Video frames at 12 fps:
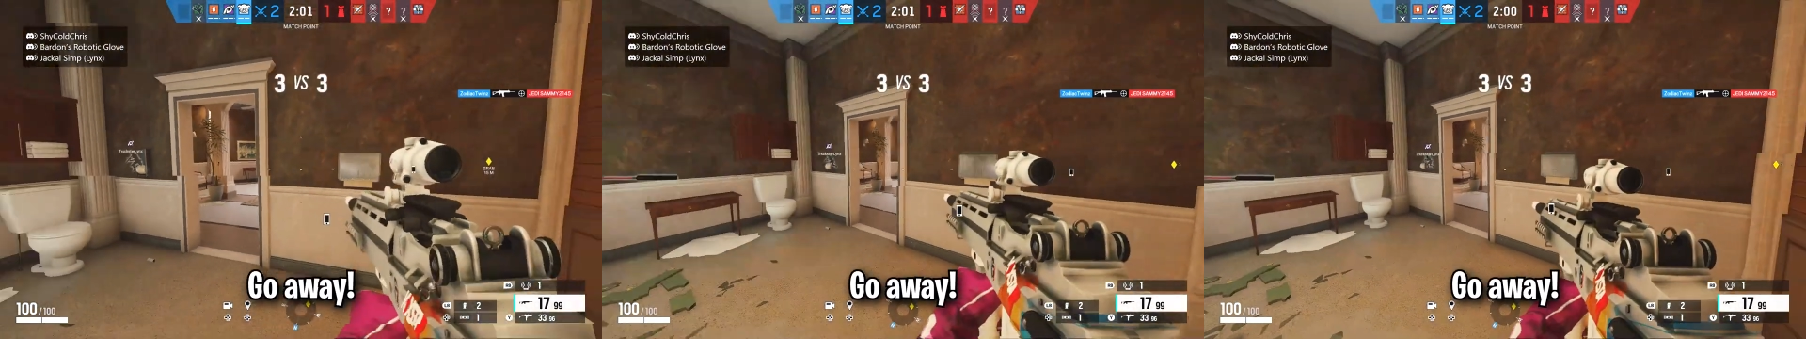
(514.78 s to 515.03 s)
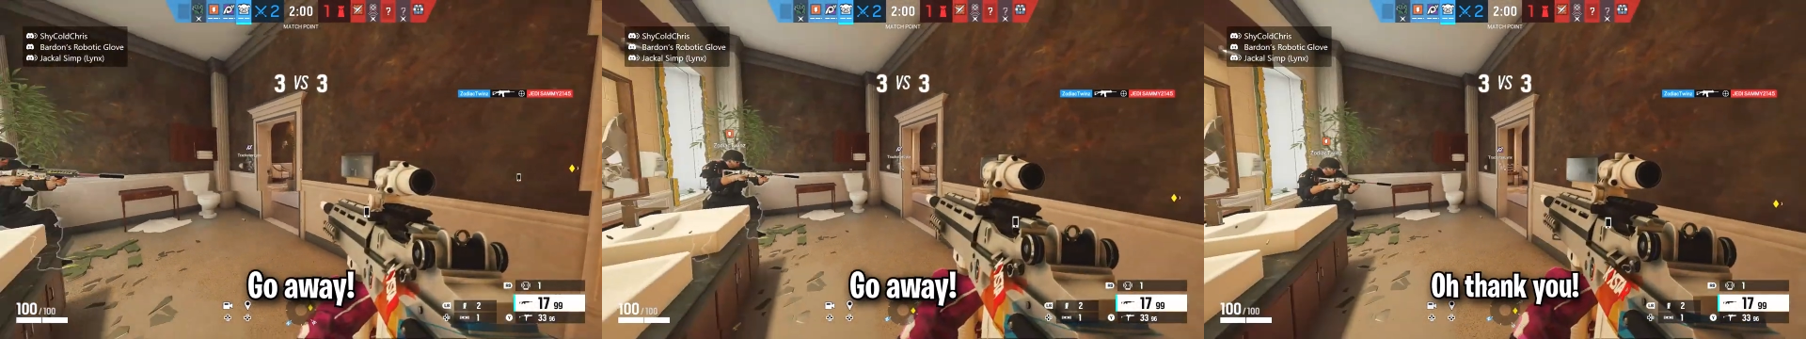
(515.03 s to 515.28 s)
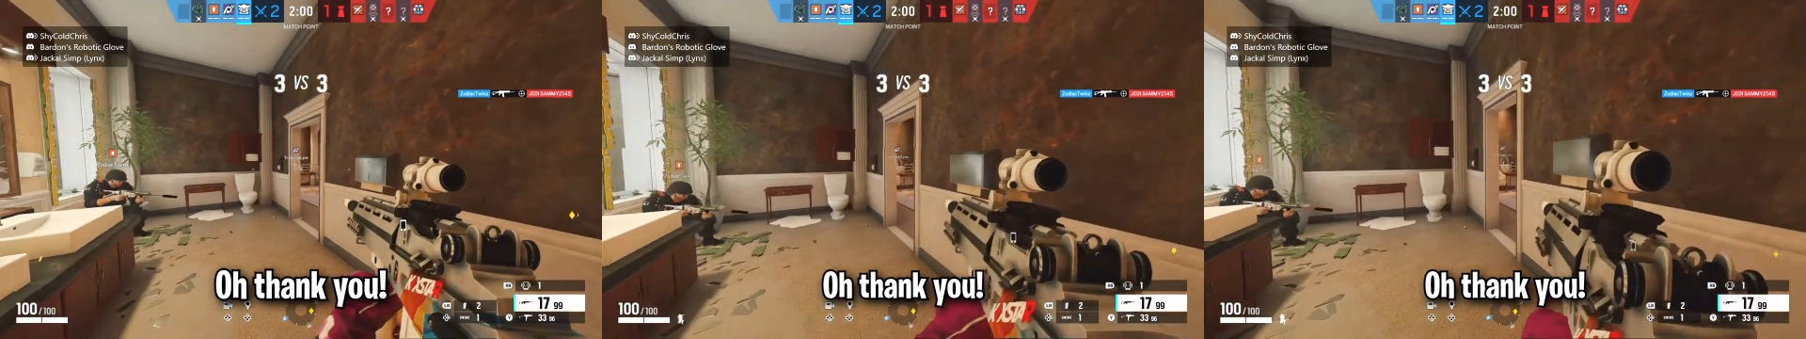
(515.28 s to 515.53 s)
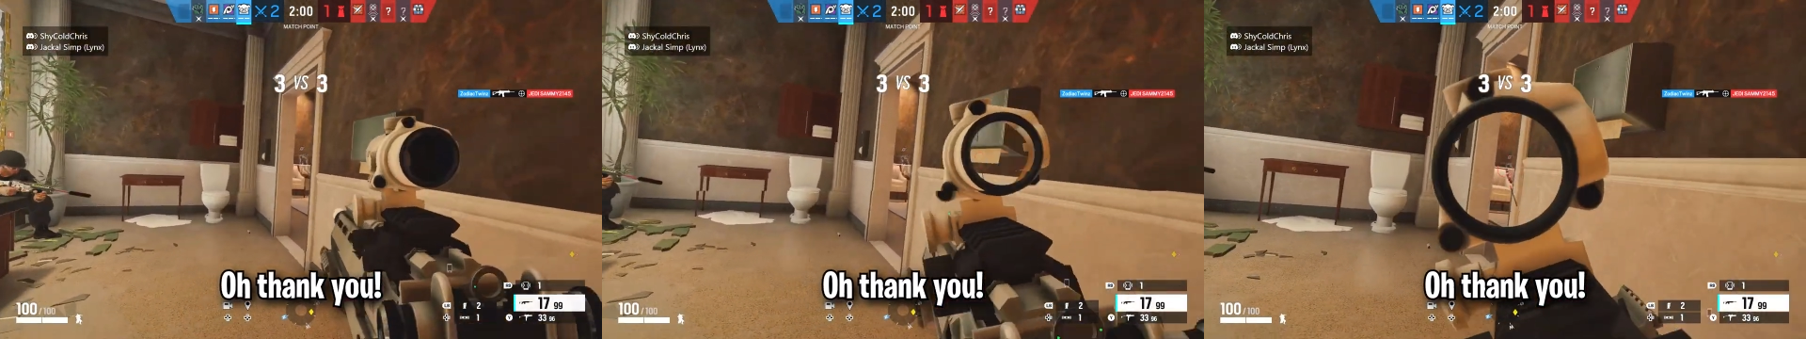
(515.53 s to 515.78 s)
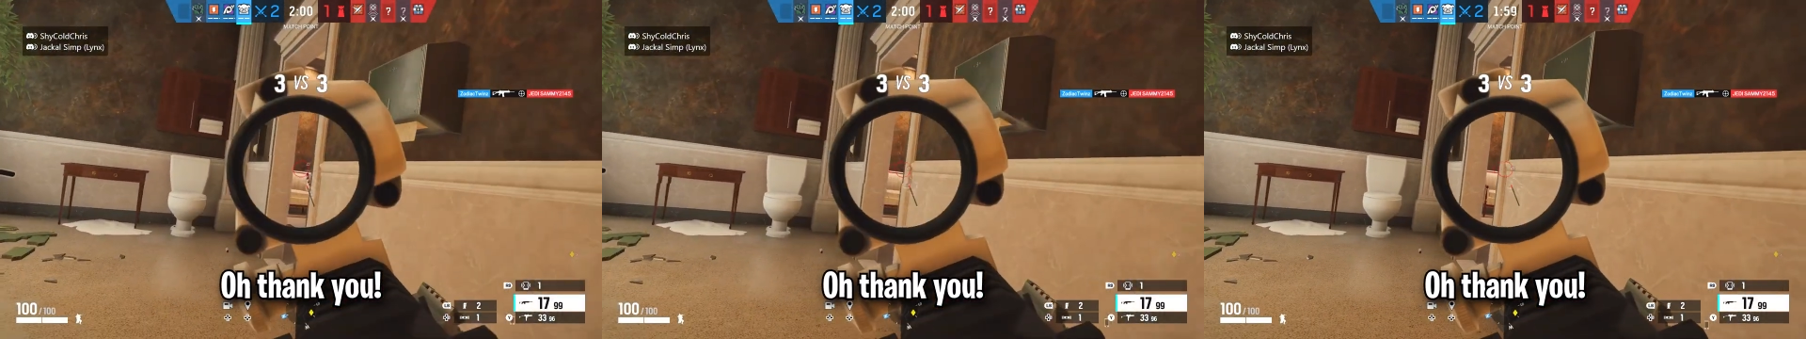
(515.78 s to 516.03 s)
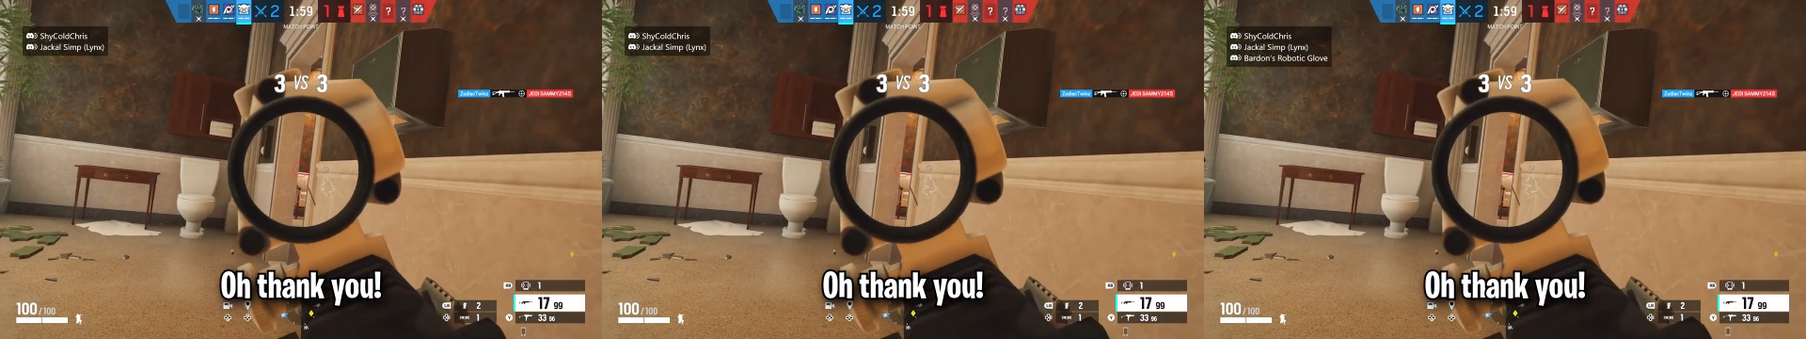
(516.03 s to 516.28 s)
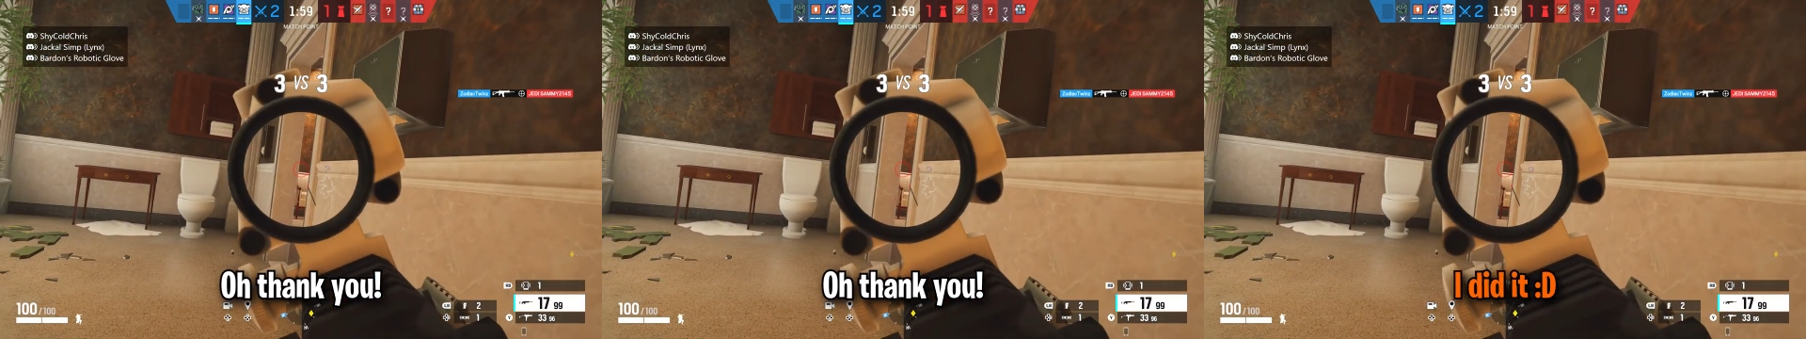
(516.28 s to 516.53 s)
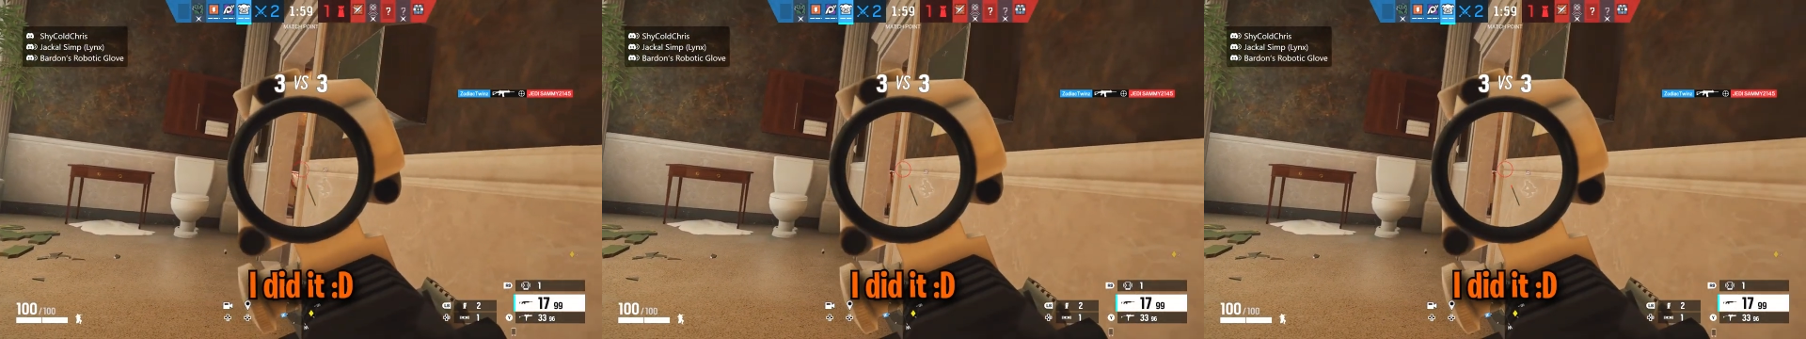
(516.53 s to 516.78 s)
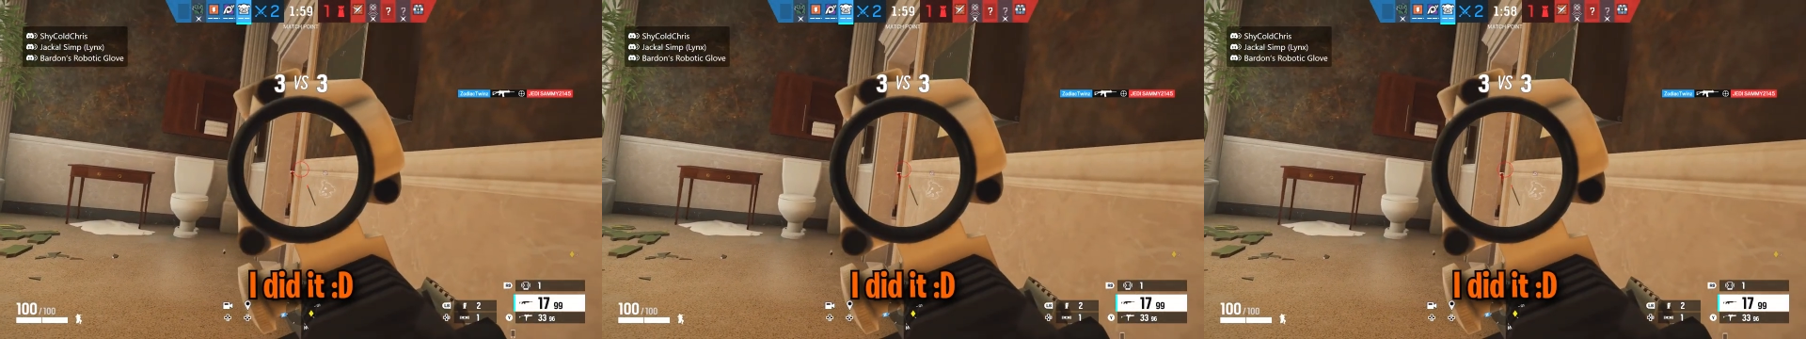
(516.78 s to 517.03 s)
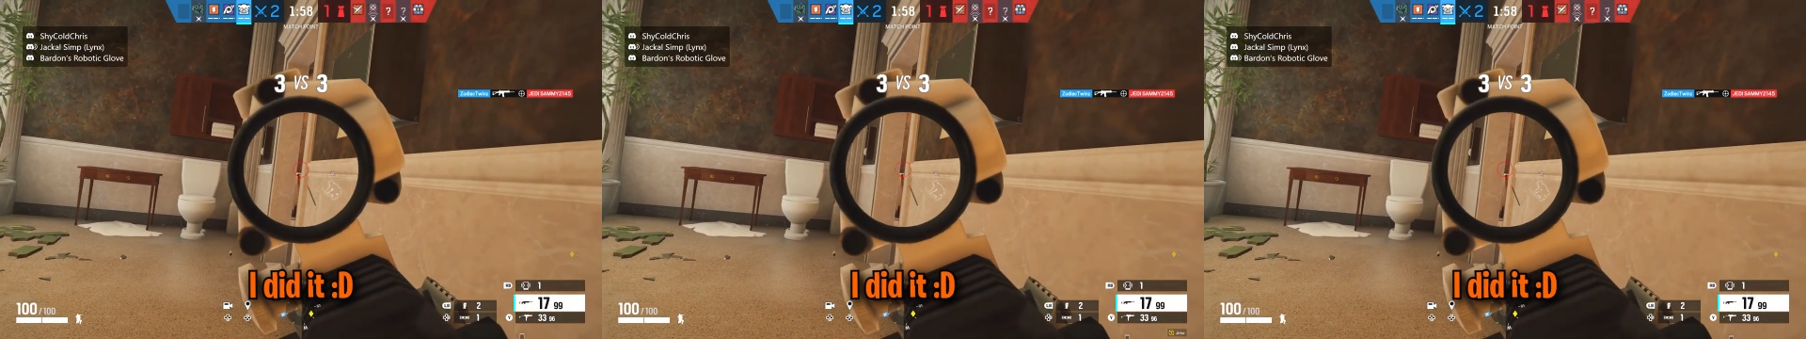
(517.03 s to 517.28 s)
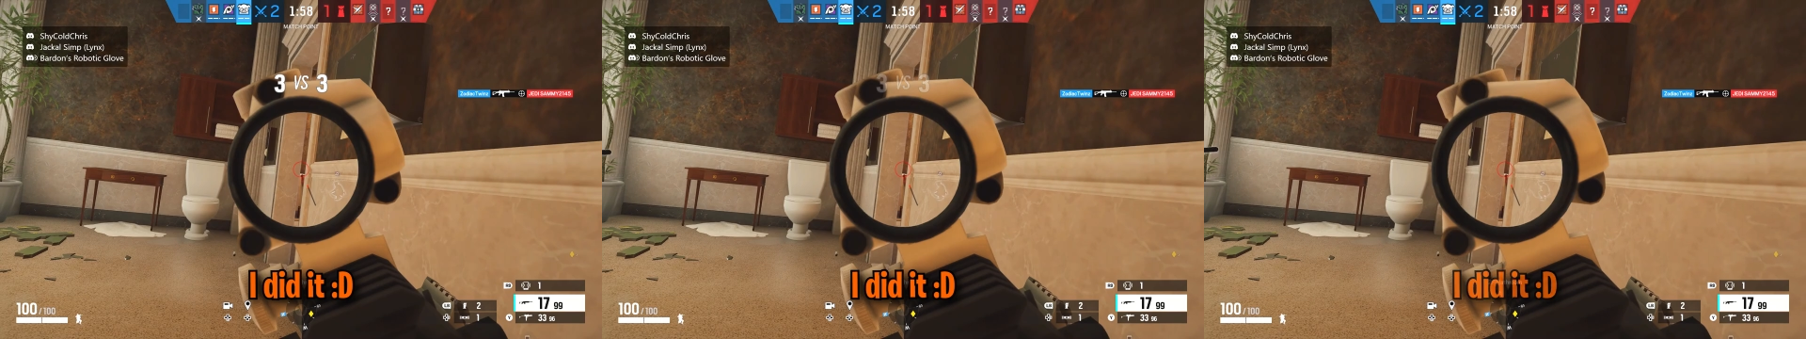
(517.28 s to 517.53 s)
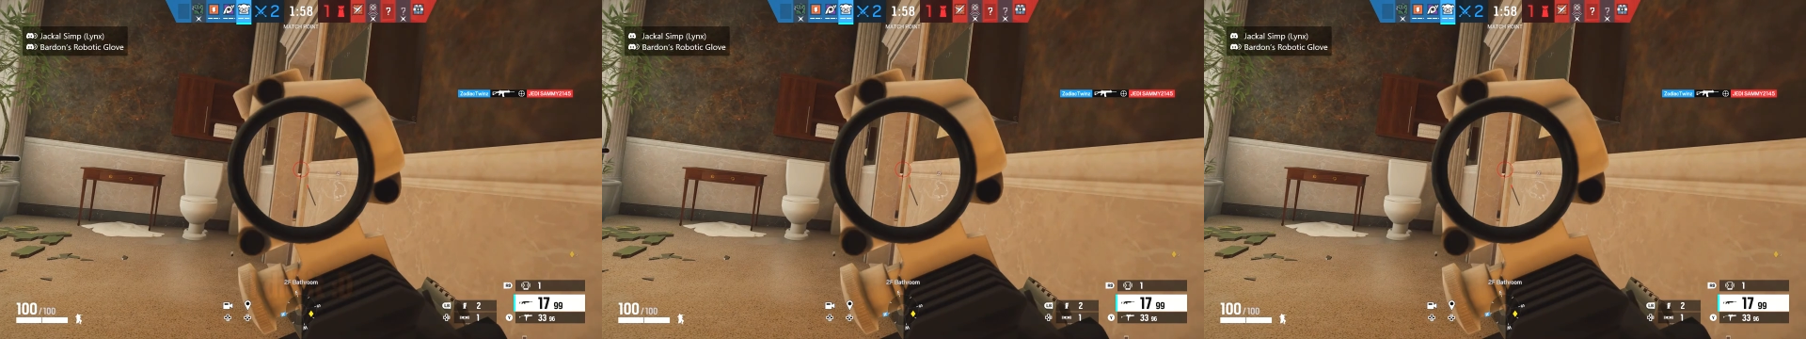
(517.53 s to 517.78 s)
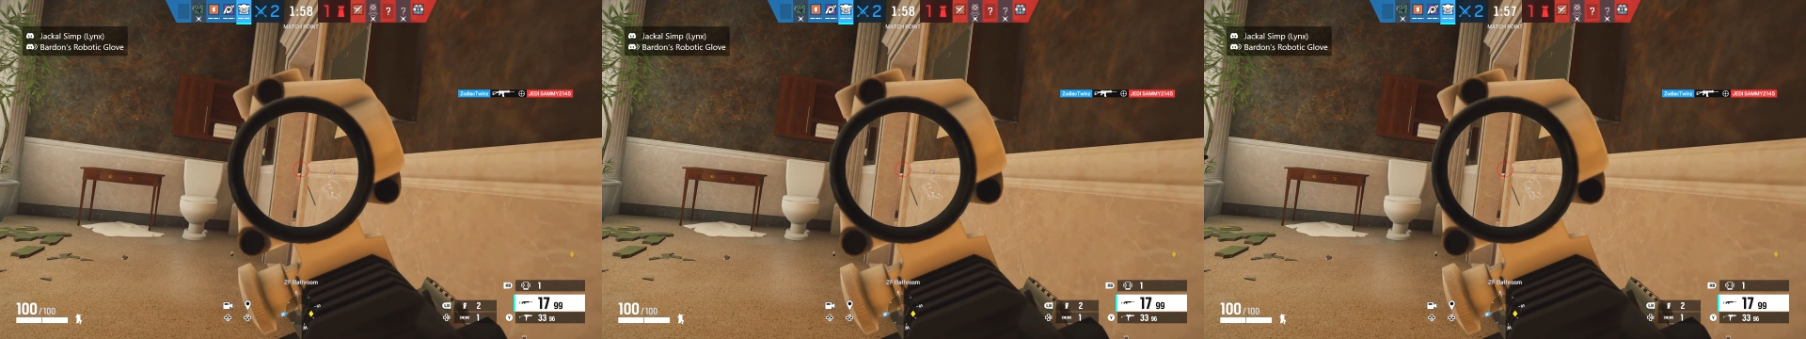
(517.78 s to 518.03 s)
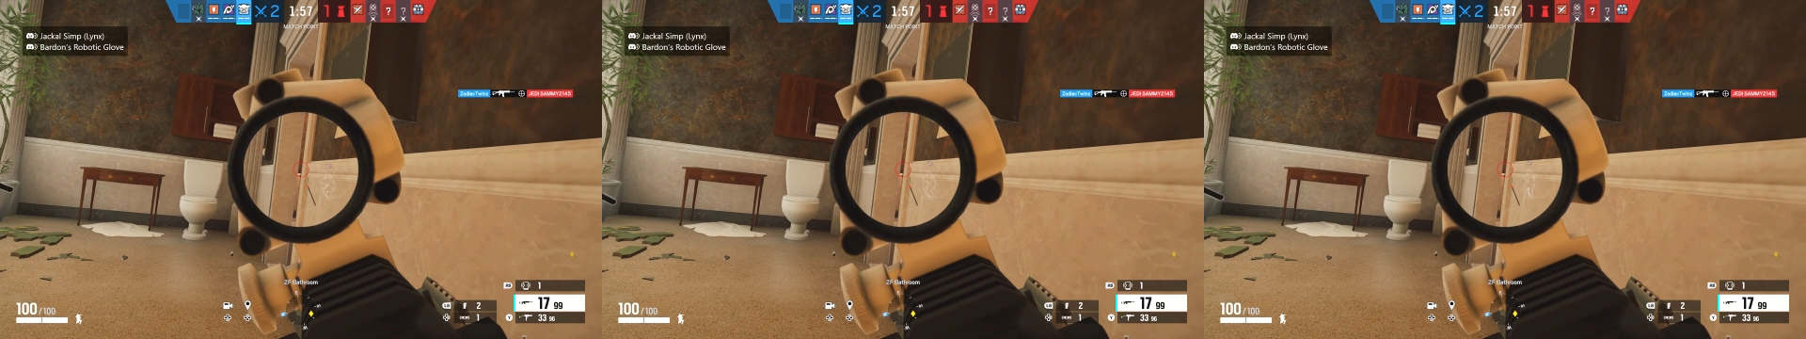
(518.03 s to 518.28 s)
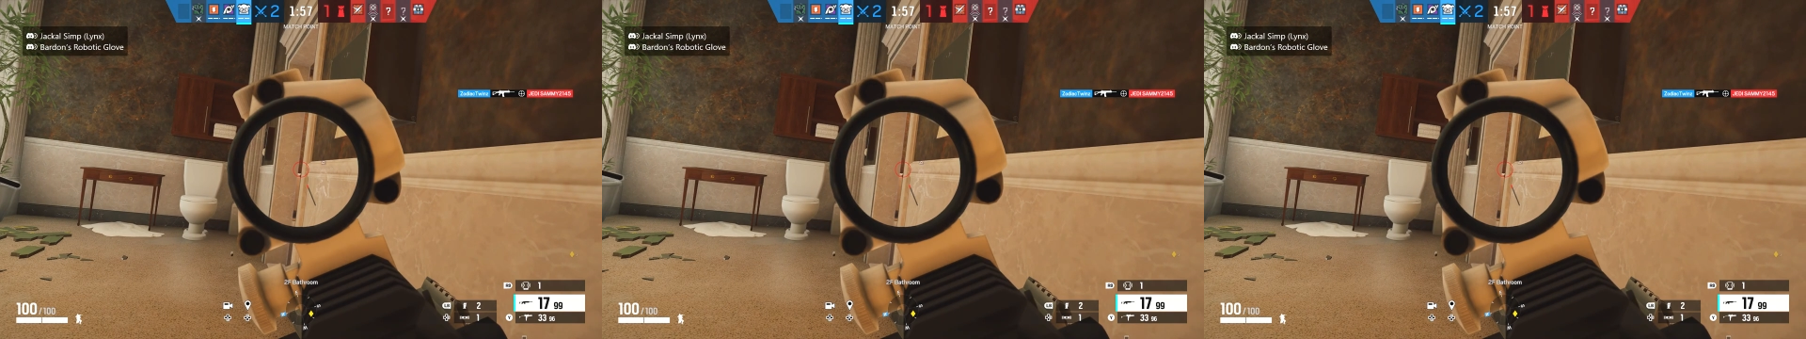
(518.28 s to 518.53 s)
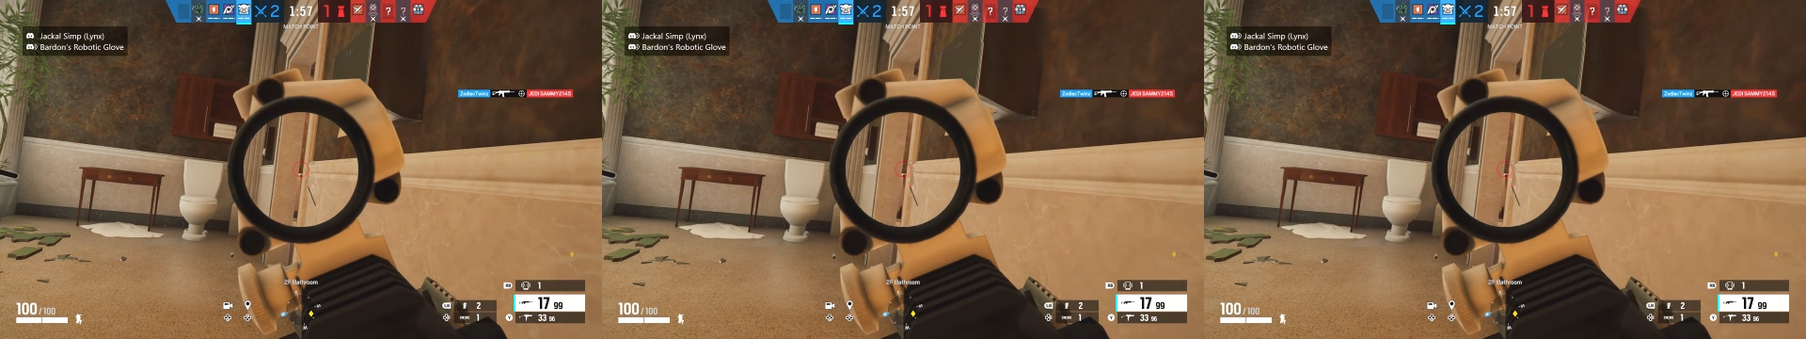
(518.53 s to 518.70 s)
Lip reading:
Nobody's mouth can be seen.